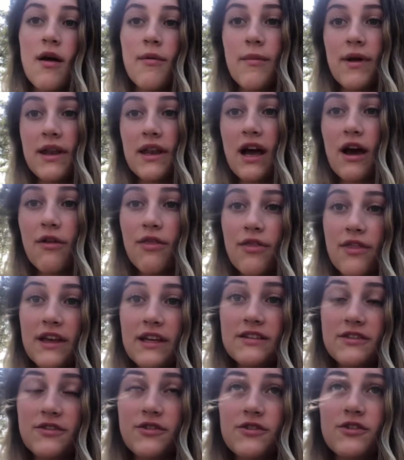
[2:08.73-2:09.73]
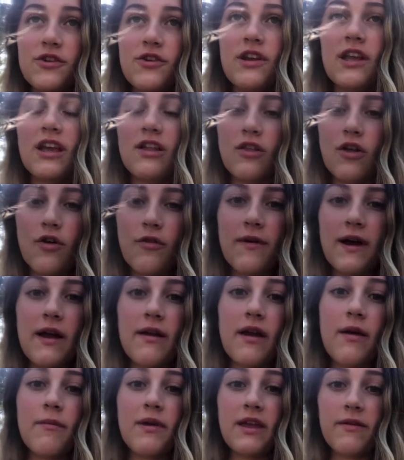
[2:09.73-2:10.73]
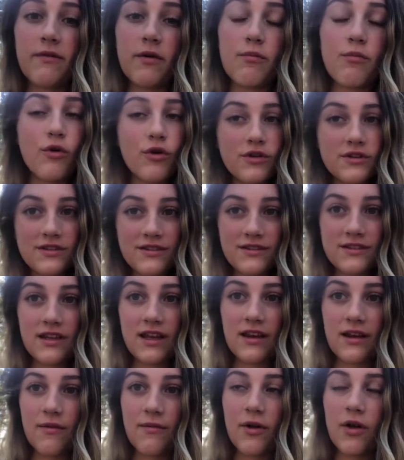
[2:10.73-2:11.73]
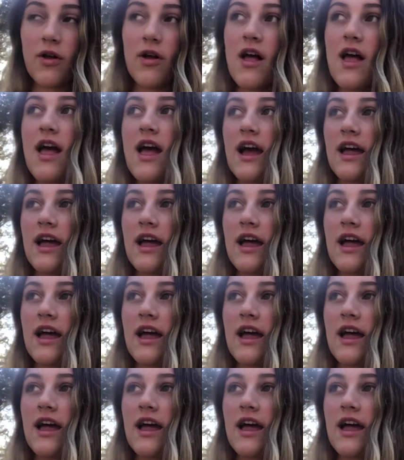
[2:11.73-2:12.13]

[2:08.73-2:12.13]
But now thanks to joining Globe I am even more sustainable